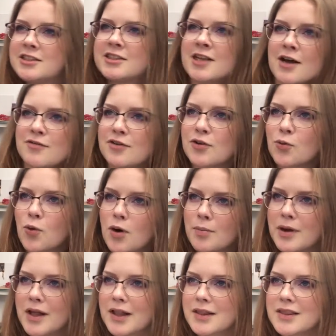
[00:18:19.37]
devil
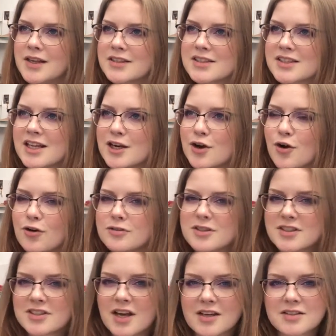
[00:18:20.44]
woman that's like all
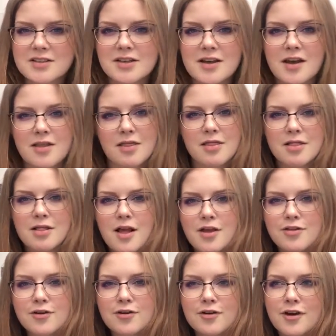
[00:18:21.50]
sexy and
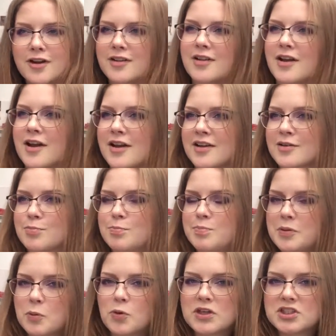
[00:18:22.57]
leather and like
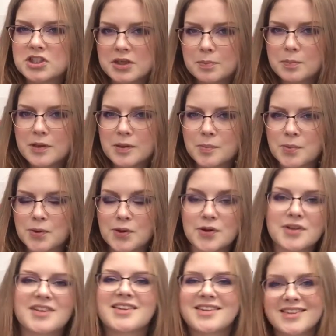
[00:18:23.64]
bewitching people,